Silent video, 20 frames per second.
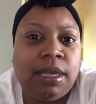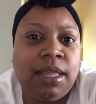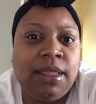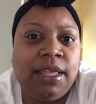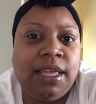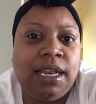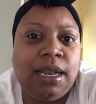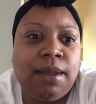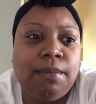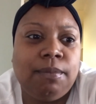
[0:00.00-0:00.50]
And
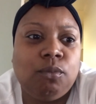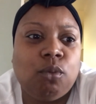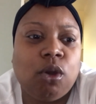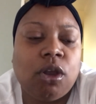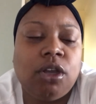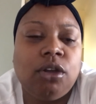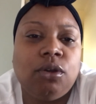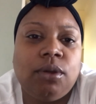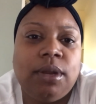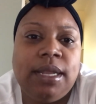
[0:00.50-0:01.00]
then I'm
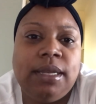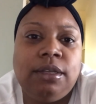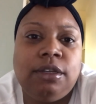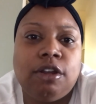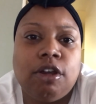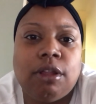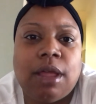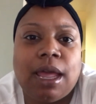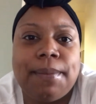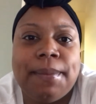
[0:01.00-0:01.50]
working on, you
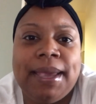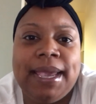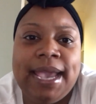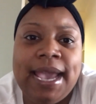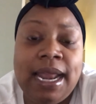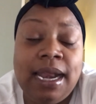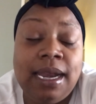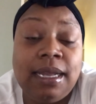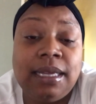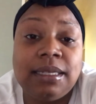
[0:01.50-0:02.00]
know, like my
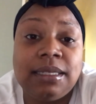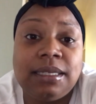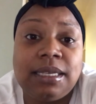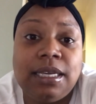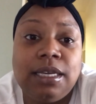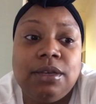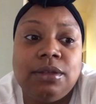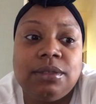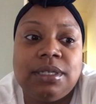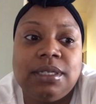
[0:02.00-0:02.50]
editing
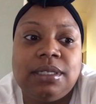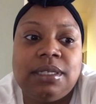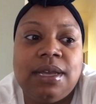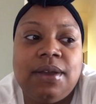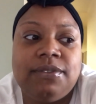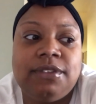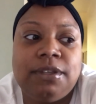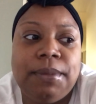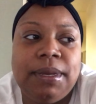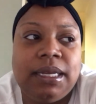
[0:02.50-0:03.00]
skills and
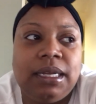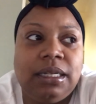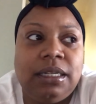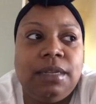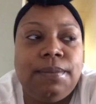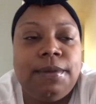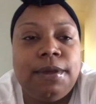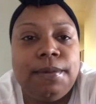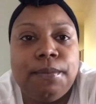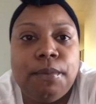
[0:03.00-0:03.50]
stuff to make it a
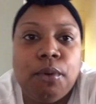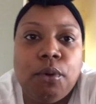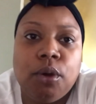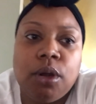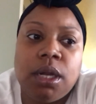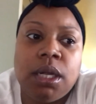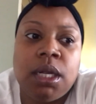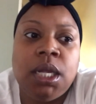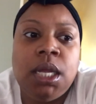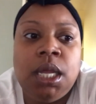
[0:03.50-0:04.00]
little bit
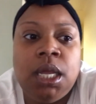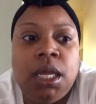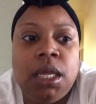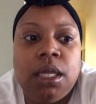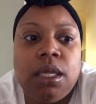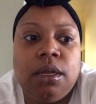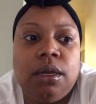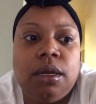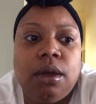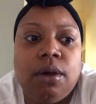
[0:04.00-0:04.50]
more,
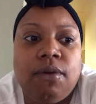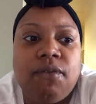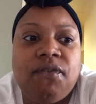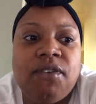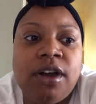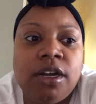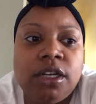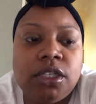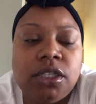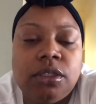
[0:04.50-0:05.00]
you know,
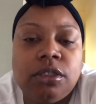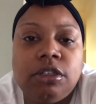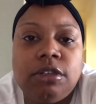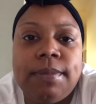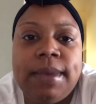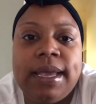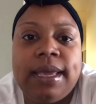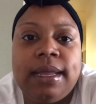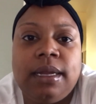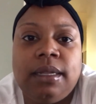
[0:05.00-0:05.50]
functional,
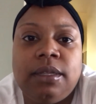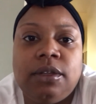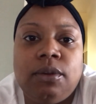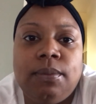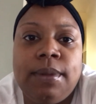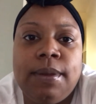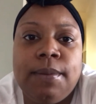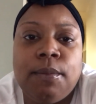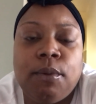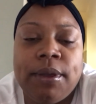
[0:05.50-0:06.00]
make it a
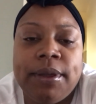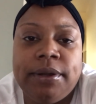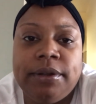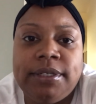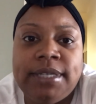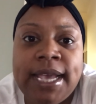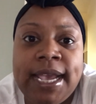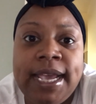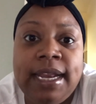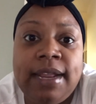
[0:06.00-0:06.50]
little bit more
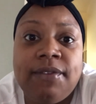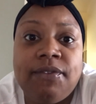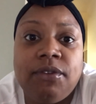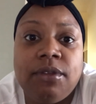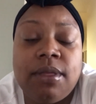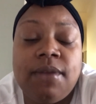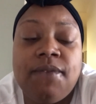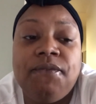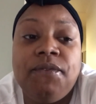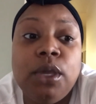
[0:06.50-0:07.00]
entertaining for
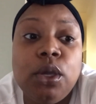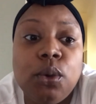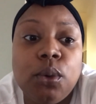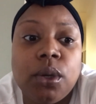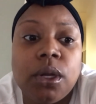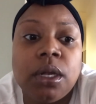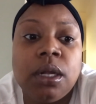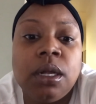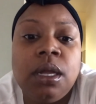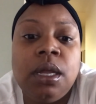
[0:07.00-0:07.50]
the
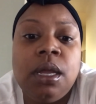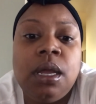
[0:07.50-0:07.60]
viewer.